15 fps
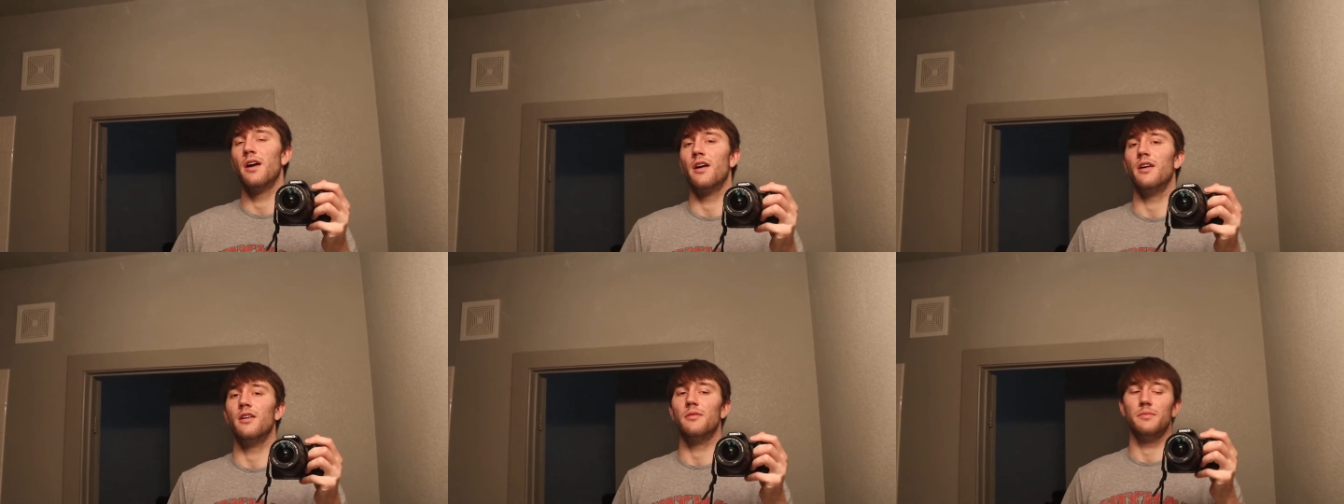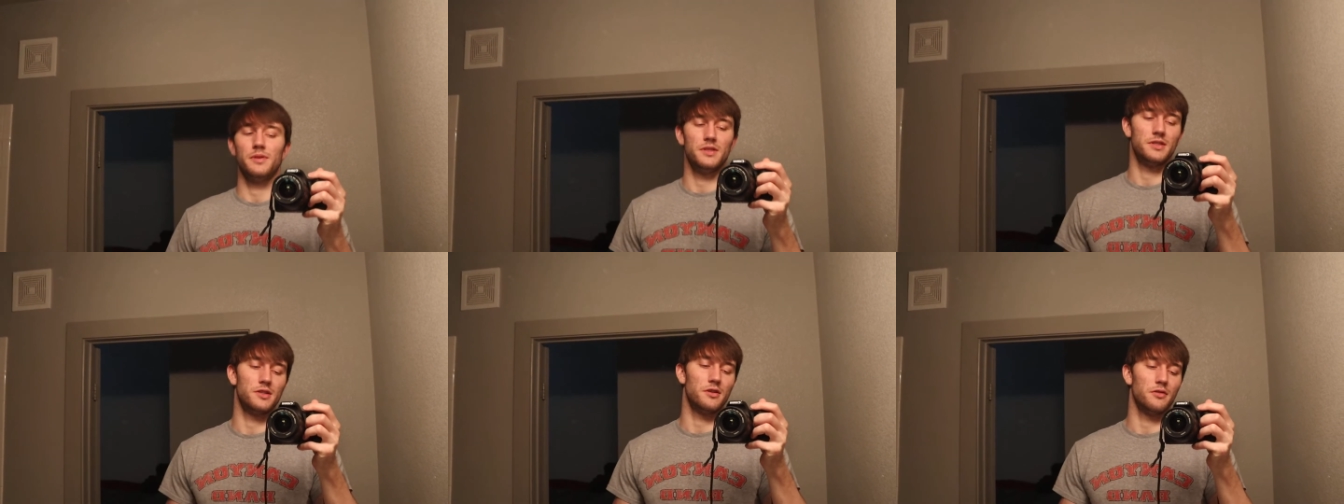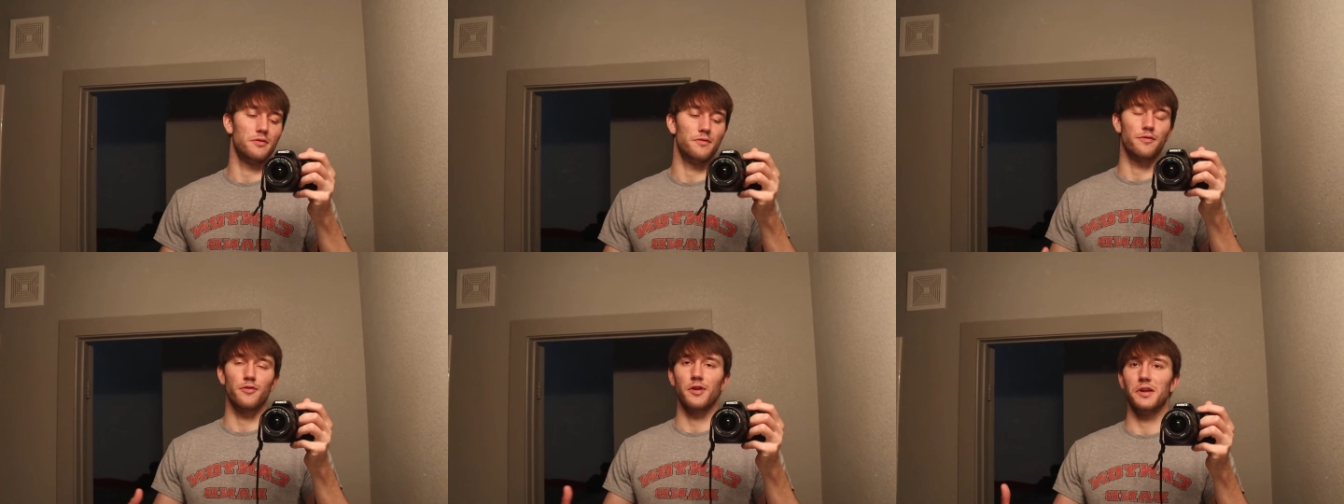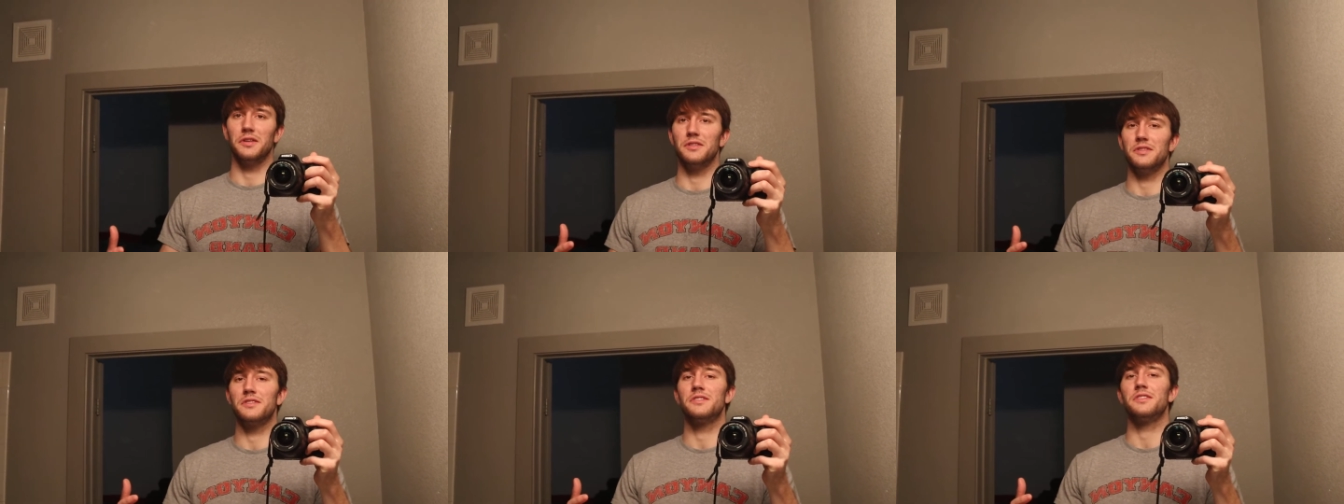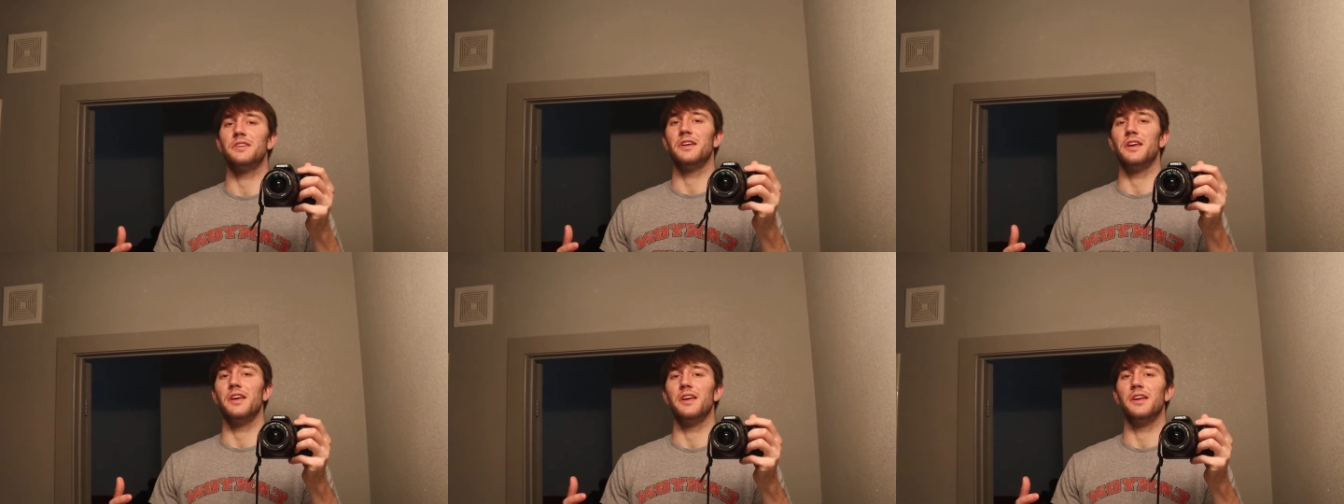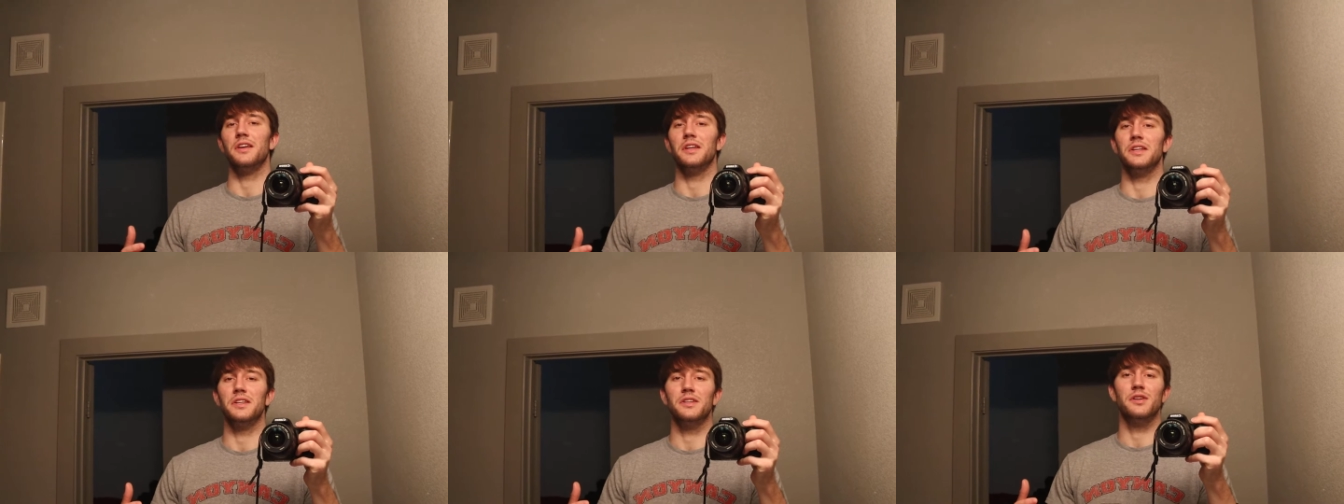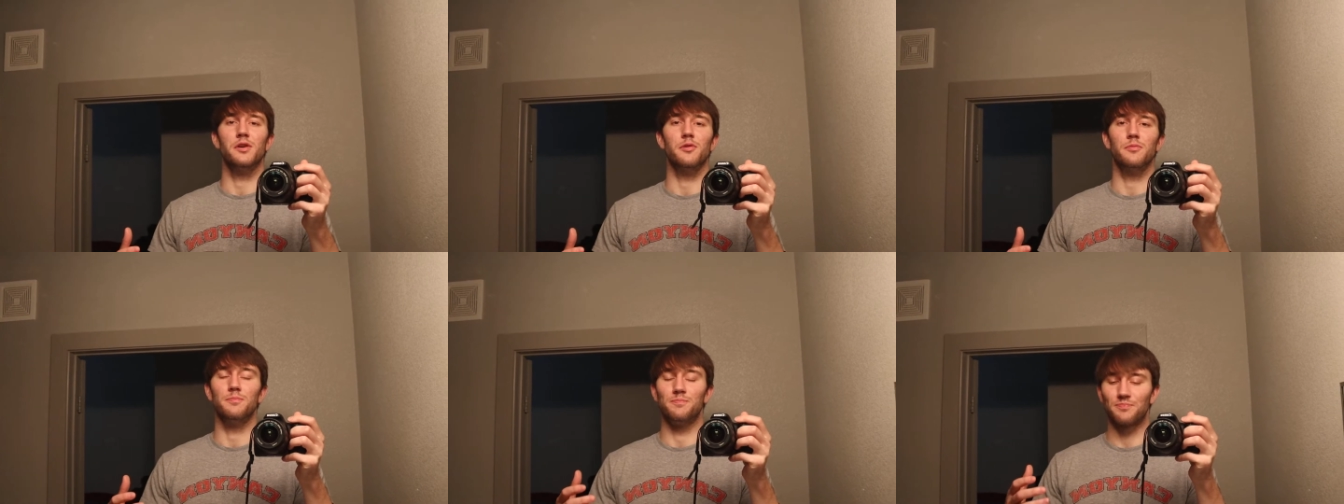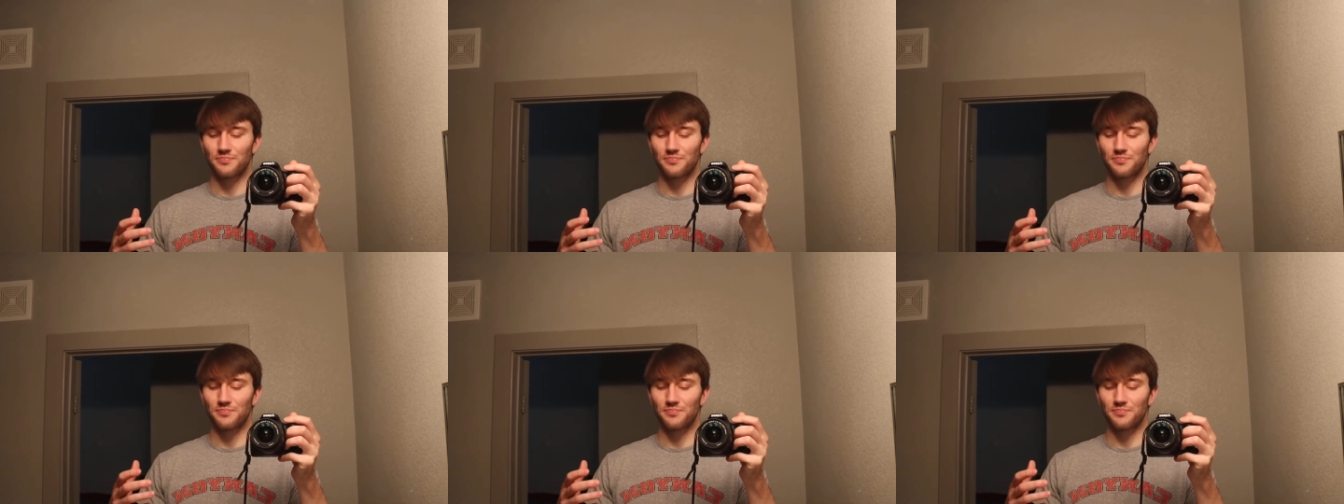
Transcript: Um, is good friends. And you know,